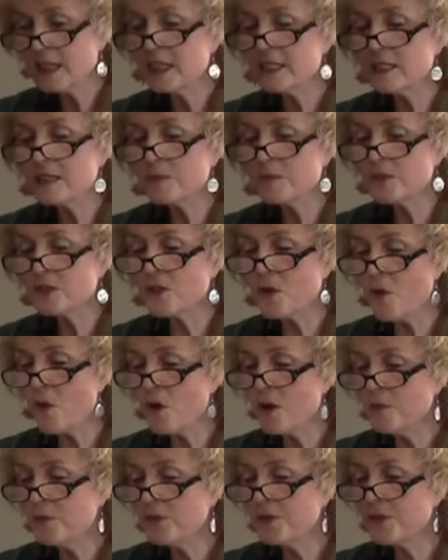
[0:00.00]
It's
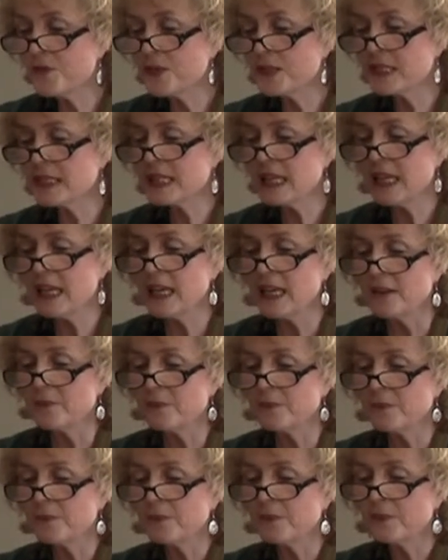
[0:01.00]
absorbed through the
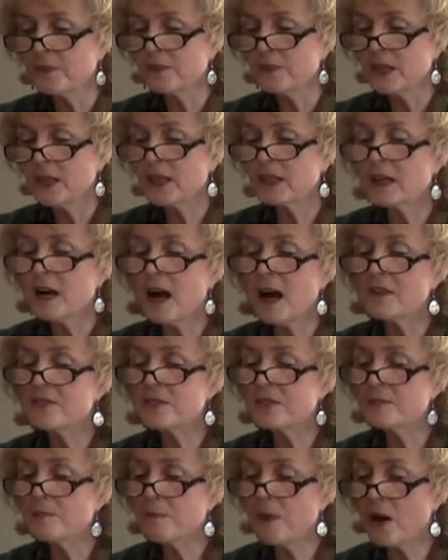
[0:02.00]
skin. It
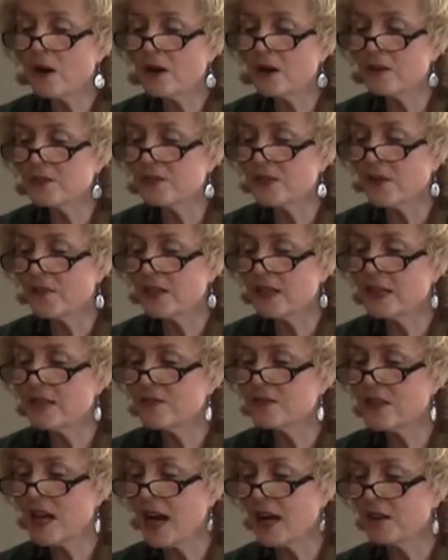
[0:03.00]
causes burns on the
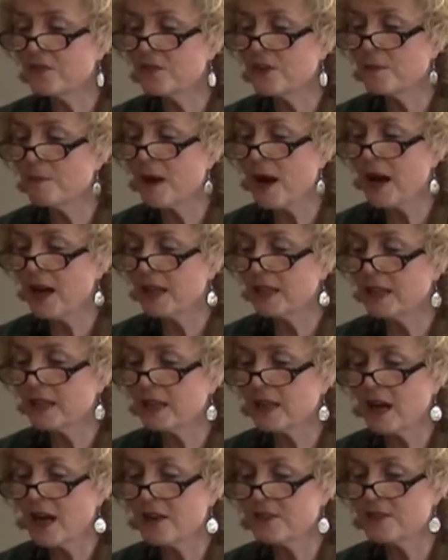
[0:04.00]
inside of your body.
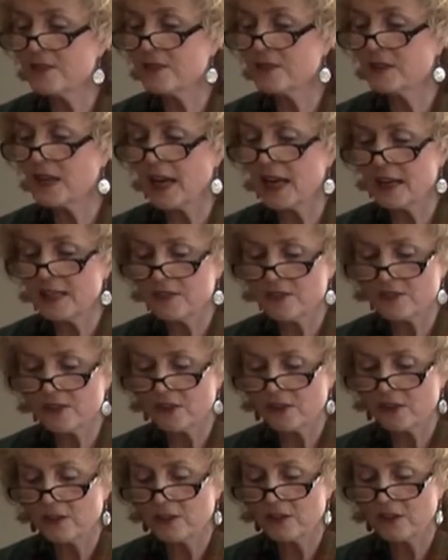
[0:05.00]
It causes
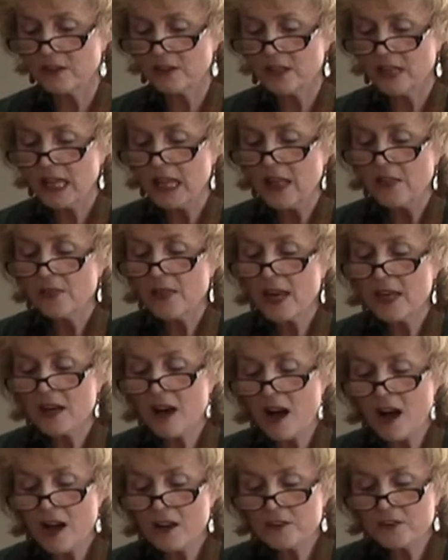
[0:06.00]
cancer.
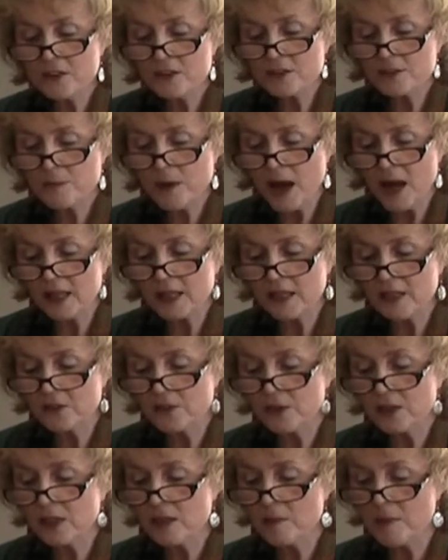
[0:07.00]
They all use
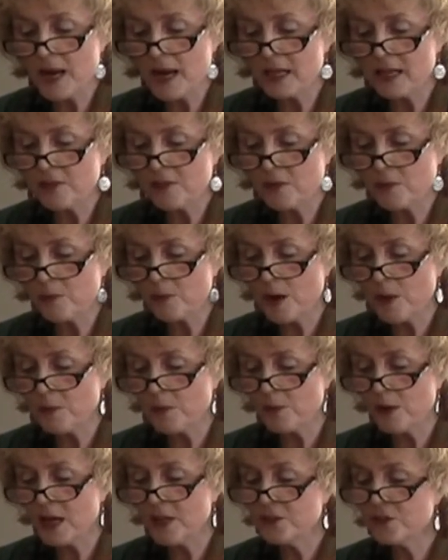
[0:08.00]
polyacrylamide at the
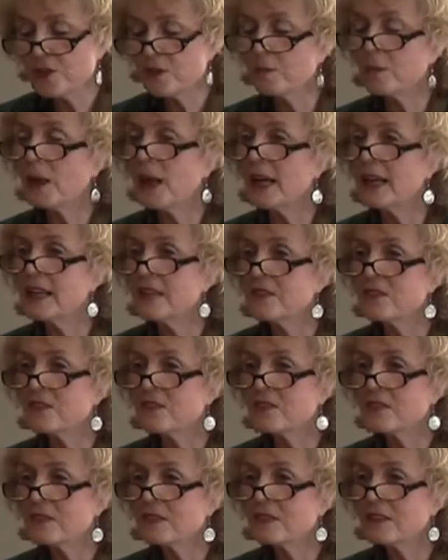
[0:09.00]
preparation
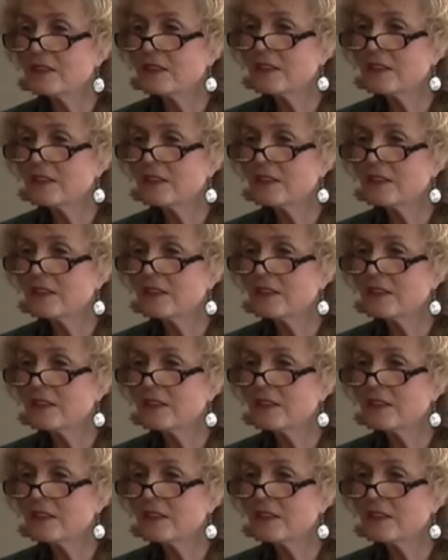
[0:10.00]
plants.